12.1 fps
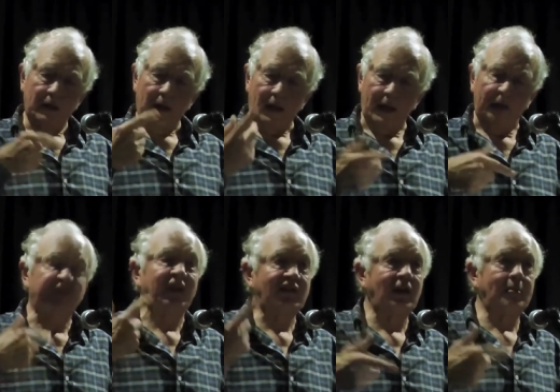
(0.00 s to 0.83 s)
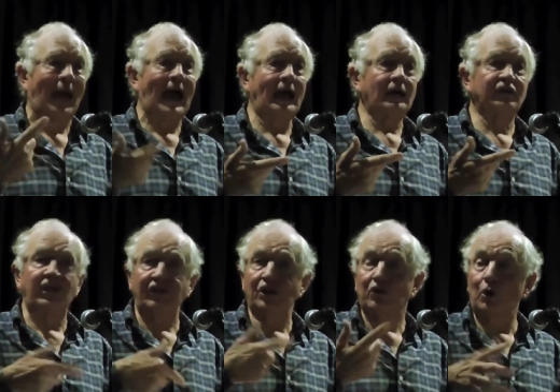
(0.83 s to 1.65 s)
uh, Citibank,
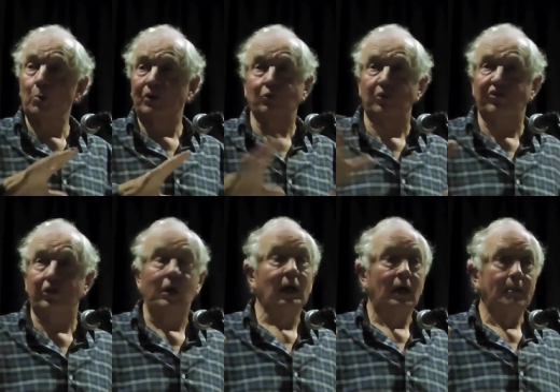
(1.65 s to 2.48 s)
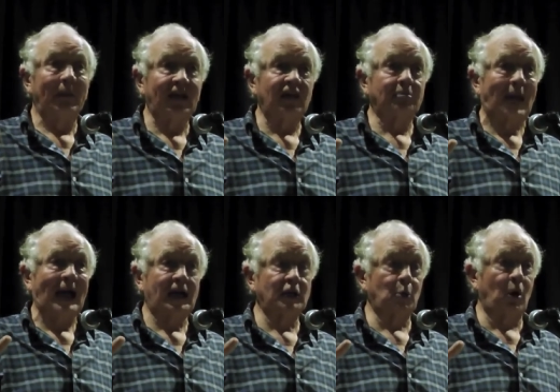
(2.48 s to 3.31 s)
Citigroup, which was the biggest
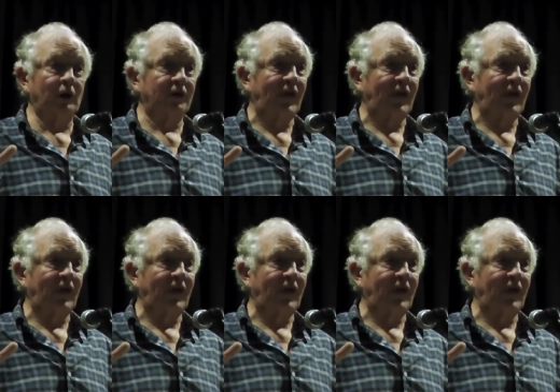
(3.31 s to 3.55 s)
bank in the world at